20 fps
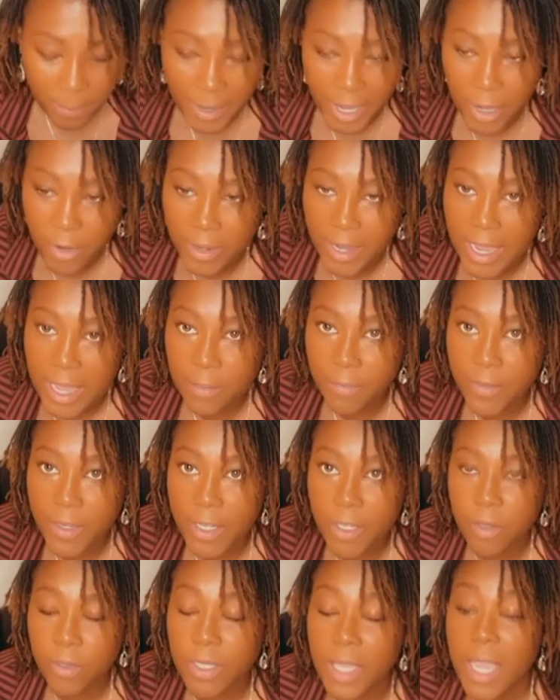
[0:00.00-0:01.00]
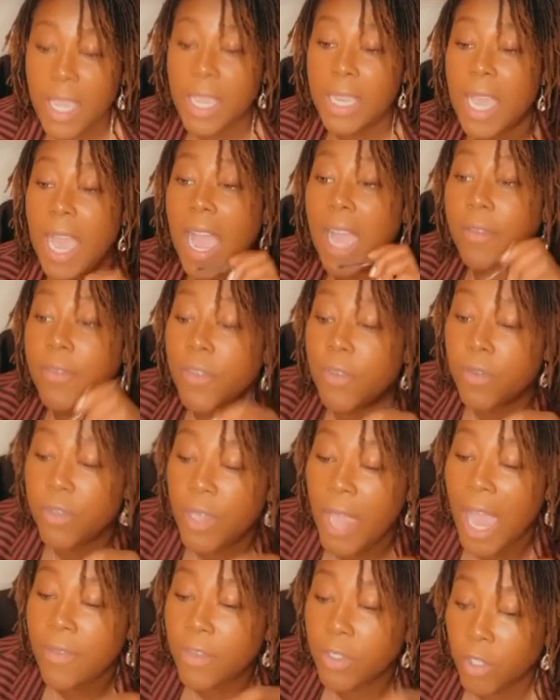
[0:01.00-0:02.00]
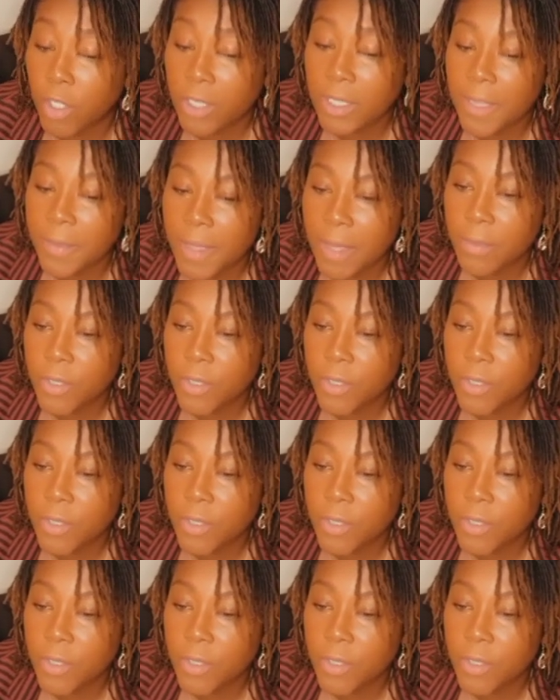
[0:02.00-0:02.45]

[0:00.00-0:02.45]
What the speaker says: biochem videos, have you looked at them?